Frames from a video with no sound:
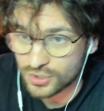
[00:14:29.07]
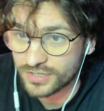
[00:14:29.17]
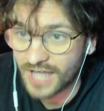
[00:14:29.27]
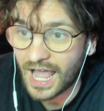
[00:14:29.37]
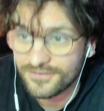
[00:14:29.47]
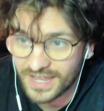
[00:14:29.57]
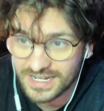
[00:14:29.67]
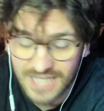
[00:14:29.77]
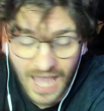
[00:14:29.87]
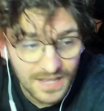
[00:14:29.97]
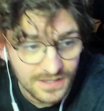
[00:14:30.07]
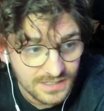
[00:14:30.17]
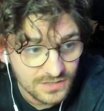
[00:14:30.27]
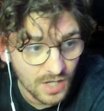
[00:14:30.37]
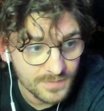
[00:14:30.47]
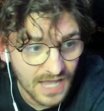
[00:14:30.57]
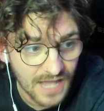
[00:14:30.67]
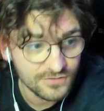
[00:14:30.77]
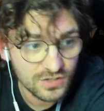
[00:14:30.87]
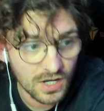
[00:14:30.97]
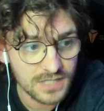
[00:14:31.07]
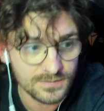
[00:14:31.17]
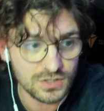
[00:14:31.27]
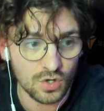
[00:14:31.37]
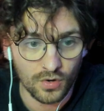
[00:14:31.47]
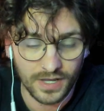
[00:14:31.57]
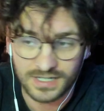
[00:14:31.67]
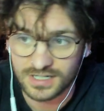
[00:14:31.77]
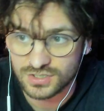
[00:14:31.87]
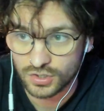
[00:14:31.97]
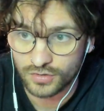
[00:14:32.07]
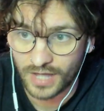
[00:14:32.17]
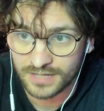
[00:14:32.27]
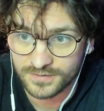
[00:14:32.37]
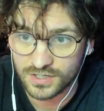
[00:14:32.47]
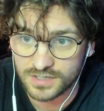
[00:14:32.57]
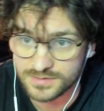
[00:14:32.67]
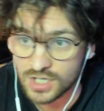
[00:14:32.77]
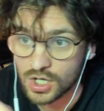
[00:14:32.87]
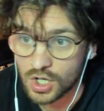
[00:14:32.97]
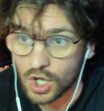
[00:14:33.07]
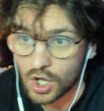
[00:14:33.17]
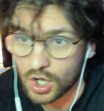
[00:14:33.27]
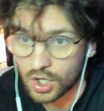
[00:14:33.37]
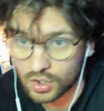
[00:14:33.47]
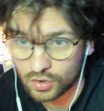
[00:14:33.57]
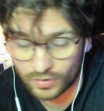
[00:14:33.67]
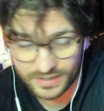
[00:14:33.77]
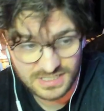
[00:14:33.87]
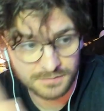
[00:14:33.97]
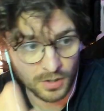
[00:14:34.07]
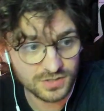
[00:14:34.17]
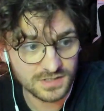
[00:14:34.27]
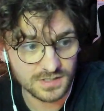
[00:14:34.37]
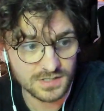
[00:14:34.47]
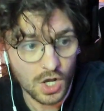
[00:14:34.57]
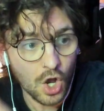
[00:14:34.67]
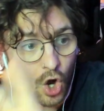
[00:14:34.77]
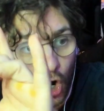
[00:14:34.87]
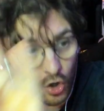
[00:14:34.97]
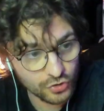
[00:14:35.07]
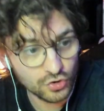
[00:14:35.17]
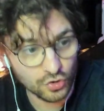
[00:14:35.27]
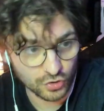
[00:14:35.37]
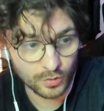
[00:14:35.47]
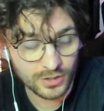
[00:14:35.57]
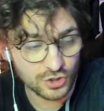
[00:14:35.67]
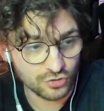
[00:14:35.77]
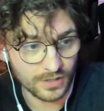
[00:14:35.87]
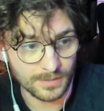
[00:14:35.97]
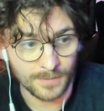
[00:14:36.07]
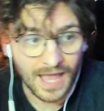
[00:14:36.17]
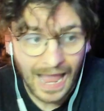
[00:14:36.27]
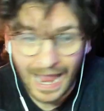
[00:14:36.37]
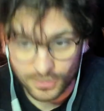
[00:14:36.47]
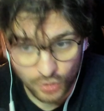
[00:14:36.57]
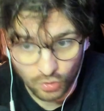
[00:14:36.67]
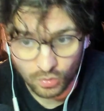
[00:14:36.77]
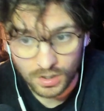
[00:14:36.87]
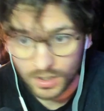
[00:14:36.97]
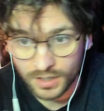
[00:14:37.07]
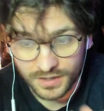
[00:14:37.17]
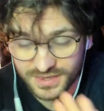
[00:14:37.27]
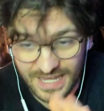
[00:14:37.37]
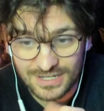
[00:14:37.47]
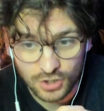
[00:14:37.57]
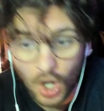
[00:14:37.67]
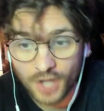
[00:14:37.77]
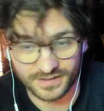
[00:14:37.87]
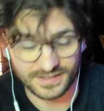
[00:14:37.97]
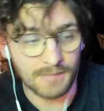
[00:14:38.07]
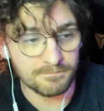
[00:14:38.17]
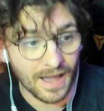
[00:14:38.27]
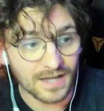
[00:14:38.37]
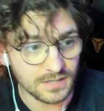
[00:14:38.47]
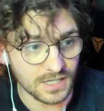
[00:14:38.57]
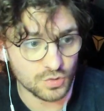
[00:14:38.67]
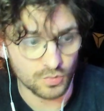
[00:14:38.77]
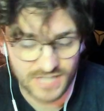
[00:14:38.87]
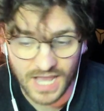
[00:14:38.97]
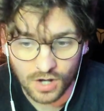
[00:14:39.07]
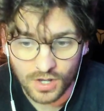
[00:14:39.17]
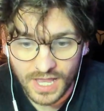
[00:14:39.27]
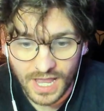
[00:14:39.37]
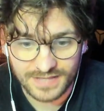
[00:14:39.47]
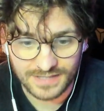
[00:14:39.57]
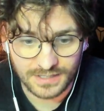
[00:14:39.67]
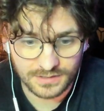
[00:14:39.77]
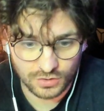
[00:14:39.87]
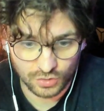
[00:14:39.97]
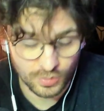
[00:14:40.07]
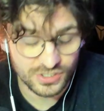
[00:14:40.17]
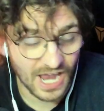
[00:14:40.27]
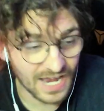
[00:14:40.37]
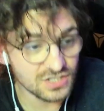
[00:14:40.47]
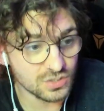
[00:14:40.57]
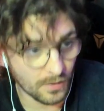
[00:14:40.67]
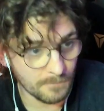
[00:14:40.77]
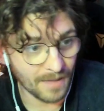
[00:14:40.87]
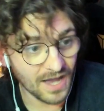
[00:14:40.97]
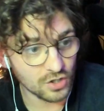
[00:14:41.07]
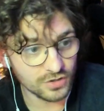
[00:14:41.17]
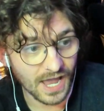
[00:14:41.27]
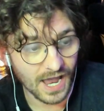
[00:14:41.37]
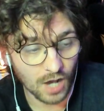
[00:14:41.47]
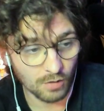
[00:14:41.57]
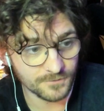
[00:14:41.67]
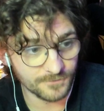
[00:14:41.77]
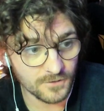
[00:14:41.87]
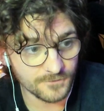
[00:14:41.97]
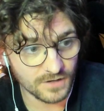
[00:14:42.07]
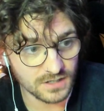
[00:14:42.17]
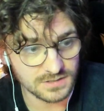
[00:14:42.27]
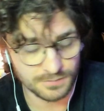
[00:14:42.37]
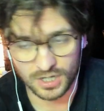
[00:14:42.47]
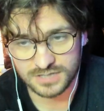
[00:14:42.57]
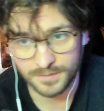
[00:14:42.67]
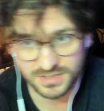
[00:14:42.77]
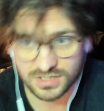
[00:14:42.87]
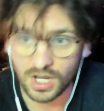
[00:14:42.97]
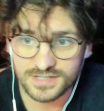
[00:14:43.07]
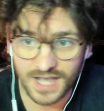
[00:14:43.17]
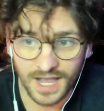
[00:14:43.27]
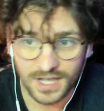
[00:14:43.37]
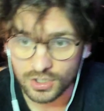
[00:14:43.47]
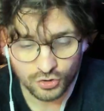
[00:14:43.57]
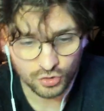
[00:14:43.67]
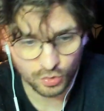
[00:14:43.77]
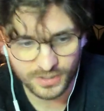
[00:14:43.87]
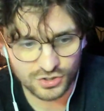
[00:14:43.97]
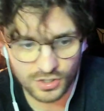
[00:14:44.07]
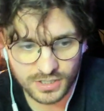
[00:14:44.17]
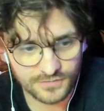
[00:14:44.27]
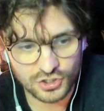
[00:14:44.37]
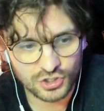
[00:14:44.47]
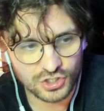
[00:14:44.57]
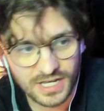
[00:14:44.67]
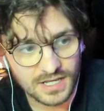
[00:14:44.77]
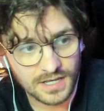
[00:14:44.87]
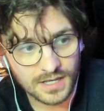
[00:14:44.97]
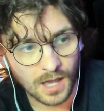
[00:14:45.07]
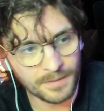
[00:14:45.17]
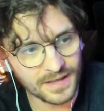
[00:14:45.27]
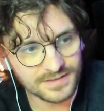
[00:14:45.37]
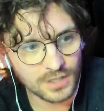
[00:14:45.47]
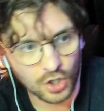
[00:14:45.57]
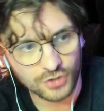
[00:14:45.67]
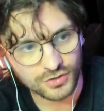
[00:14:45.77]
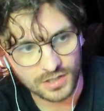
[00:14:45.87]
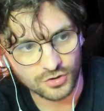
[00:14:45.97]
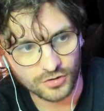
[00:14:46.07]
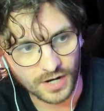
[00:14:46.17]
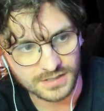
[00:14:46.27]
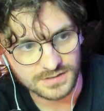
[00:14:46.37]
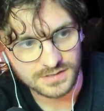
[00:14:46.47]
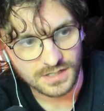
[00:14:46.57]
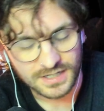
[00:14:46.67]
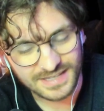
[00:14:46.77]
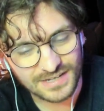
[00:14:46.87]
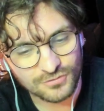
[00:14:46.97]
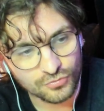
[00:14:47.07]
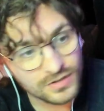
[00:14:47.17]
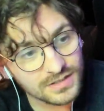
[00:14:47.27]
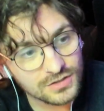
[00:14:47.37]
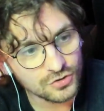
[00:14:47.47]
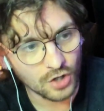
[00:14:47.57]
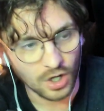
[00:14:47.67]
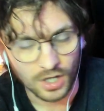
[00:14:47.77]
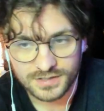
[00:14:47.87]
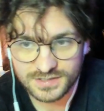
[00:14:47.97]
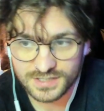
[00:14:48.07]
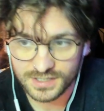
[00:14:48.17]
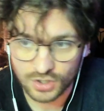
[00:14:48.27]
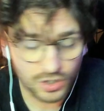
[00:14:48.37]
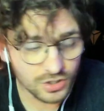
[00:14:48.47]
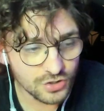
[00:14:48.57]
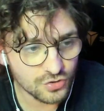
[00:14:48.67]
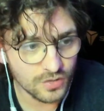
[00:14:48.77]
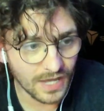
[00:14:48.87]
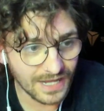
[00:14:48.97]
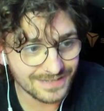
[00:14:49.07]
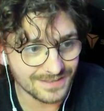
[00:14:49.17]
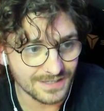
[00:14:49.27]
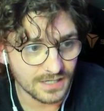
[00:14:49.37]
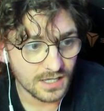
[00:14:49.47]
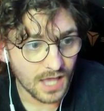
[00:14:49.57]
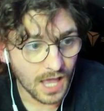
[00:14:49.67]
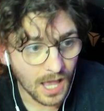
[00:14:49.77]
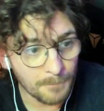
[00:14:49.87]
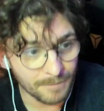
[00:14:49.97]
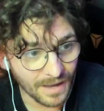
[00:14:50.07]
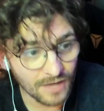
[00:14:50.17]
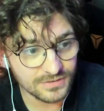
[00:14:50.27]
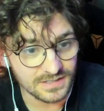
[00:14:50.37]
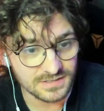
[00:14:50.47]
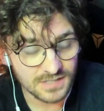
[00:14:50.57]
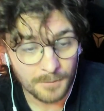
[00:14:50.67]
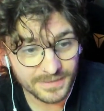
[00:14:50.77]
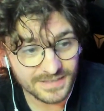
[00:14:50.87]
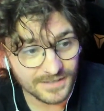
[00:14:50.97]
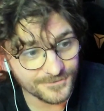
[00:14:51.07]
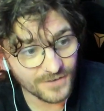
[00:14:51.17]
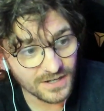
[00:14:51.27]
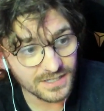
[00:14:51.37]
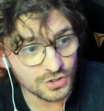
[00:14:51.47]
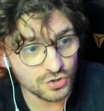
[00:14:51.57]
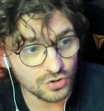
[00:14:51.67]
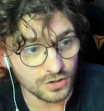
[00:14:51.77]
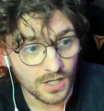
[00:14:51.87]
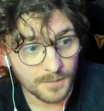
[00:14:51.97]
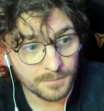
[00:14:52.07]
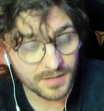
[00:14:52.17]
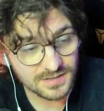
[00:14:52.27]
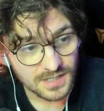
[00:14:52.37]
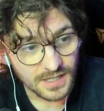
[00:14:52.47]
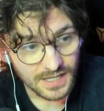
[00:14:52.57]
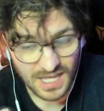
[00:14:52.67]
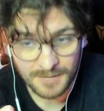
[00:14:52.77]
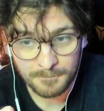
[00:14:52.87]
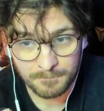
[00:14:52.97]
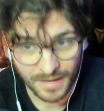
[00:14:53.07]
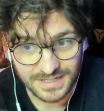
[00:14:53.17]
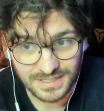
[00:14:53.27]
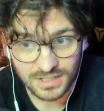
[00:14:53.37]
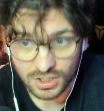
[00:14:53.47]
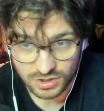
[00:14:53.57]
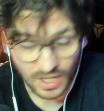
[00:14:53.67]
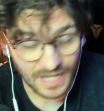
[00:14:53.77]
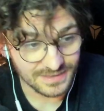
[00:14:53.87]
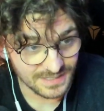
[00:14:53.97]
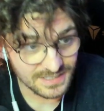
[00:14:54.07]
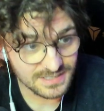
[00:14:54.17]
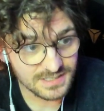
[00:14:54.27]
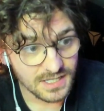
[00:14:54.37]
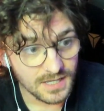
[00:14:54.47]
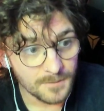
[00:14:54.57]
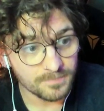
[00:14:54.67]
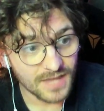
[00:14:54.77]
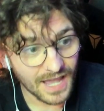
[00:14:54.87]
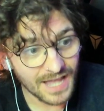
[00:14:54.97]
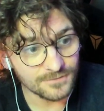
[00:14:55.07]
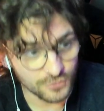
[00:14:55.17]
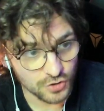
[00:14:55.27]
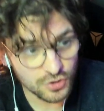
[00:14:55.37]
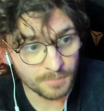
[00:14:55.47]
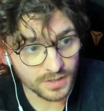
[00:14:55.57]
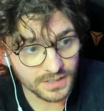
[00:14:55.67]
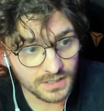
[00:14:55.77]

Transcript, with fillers: have any any types of advertisements or any external advertisements or any sponsors on your Twitch stream at all. Thank God that that backlash was out and that Twitch actually went back on that. I was very fucking surprised. But besides that, Twitch don't give a shit about their content creators. They really do not. So they're not going to do anything about this, but they fucking should because embedding like this and viewbotting